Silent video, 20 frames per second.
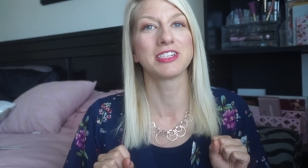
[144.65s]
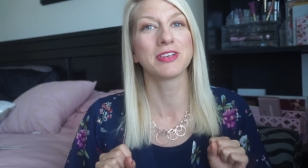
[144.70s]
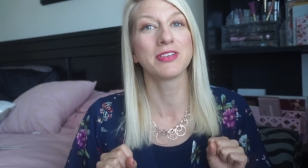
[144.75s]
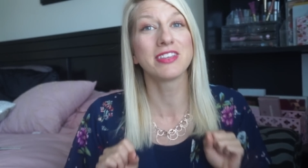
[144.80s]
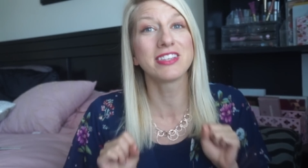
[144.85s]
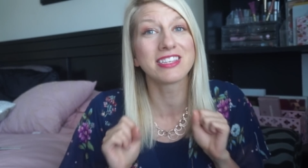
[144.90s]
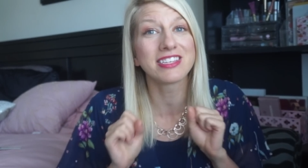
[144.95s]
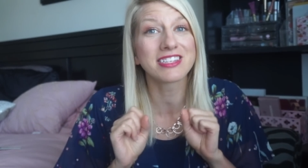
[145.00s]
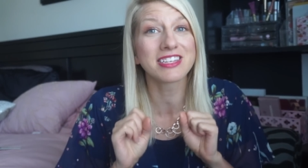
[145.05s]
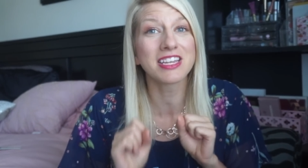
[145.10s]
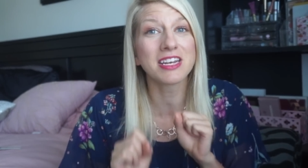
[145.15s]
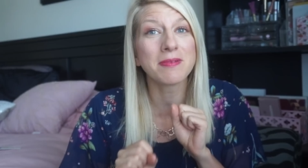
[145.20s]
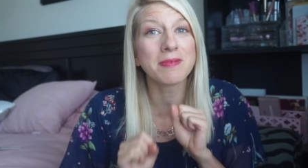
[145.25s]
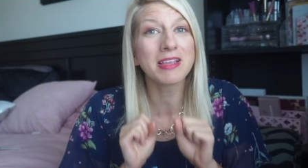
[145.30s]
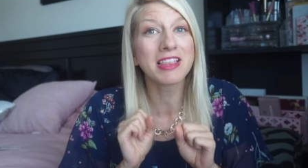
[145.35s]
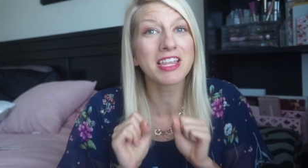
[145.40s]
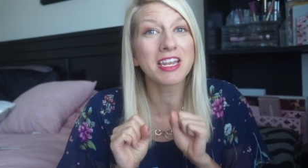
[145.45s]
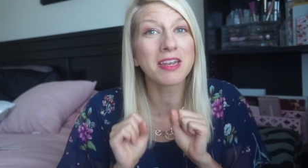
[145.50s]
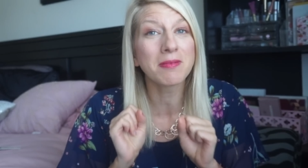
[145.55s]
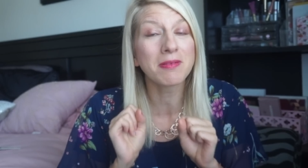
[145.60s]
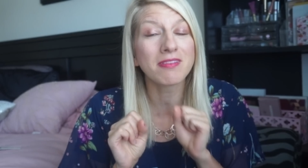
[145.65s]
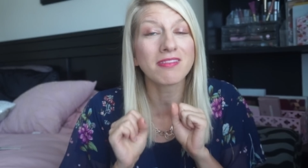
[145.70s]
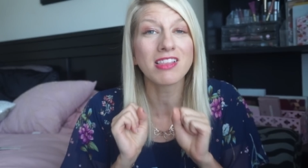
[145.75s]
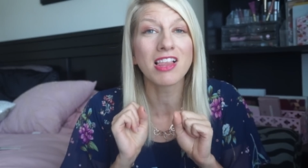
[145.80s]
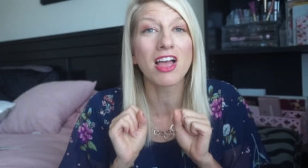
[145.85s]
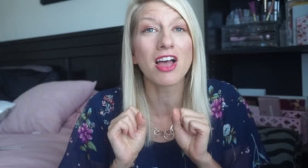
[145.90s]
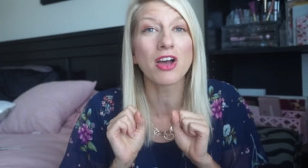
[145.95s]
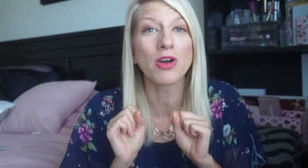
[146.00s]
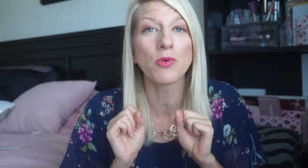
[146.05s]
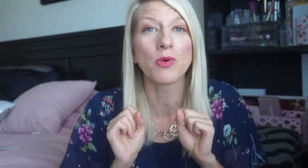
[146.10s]
So this is gonna be a little bit of a
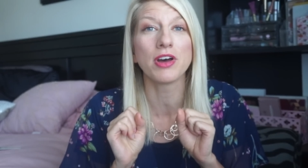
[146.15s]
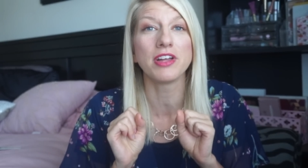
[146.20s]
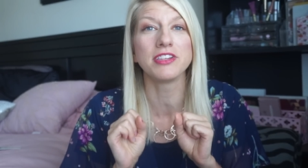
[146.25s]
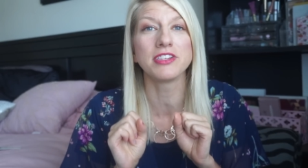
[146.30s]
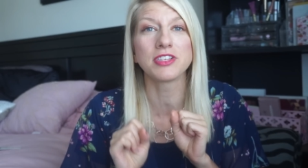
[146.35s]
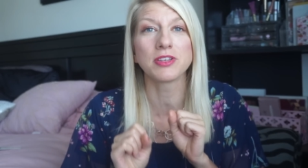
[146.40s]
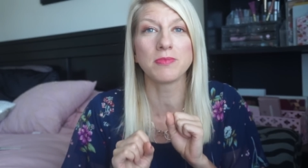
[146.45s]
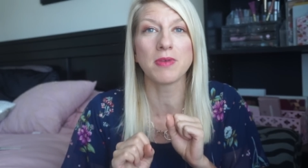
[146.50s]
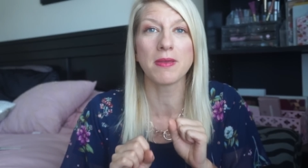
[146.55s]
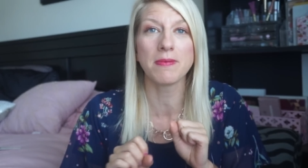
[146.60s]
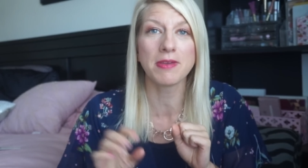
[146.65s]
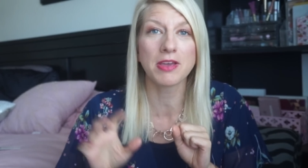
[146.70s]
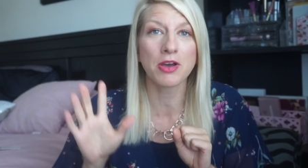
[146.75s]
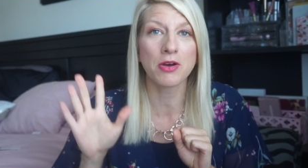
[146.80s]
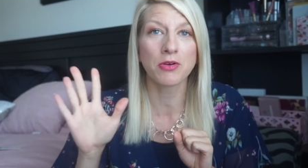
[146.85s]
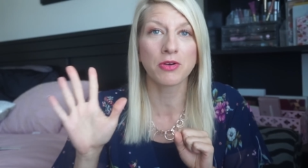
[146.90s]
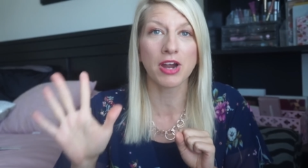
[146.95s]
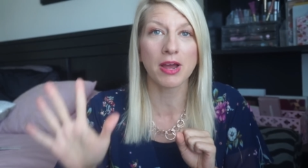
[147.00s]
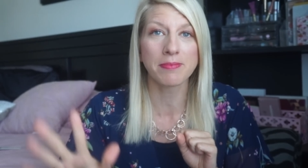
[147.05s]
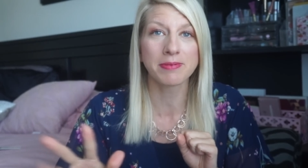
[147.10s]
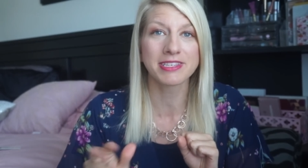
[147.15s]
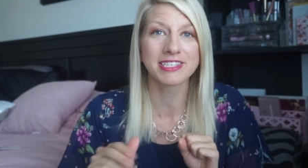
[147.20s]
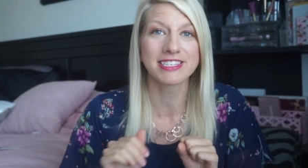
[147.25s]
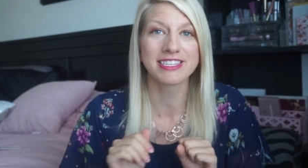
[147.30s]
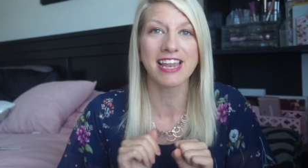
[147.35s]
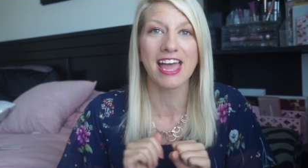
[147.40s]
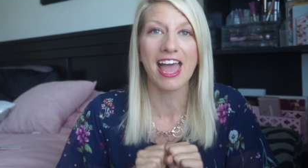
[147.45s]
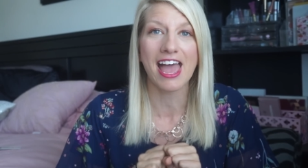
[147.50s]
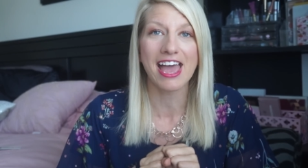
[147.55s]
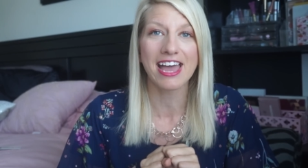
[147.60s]
long one. So maybe go grab a
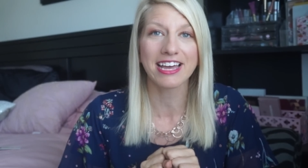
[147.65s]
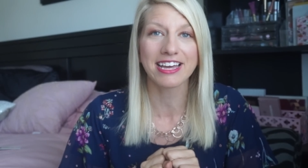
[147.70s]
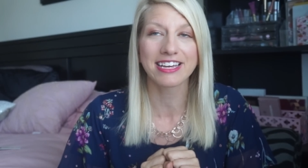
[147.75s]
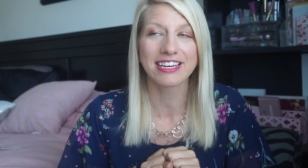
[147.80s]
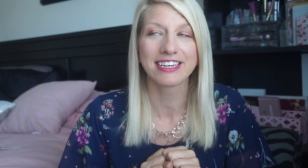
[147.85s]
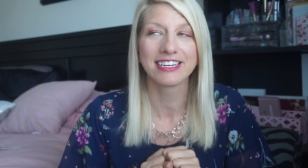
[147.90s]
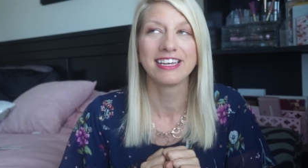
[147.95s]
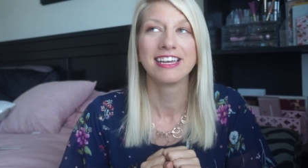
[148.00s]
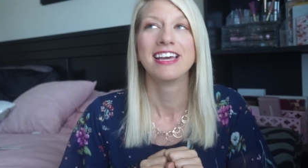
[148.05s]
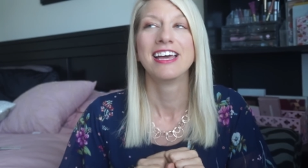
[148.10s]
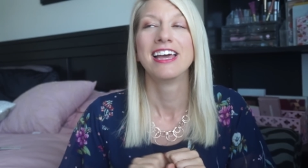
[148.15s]
snack,